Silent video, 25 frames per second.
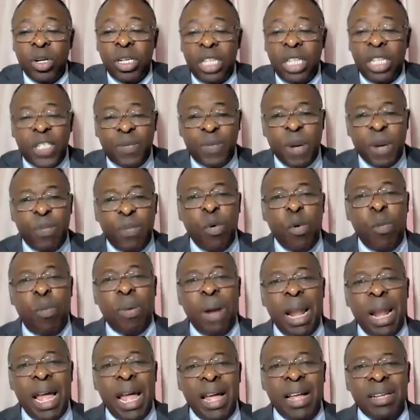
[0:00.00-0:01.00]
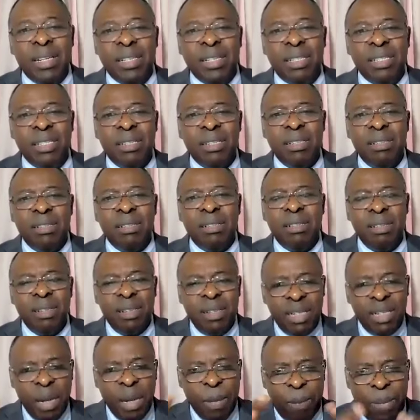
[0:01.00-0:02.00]
So these people planned.
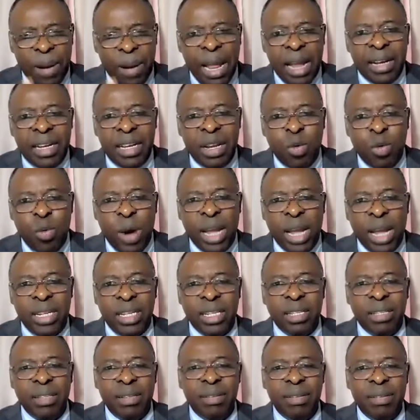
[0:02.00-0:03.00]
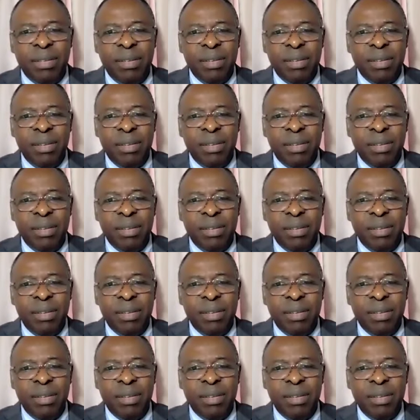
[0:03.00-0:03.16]
They planned the wedding.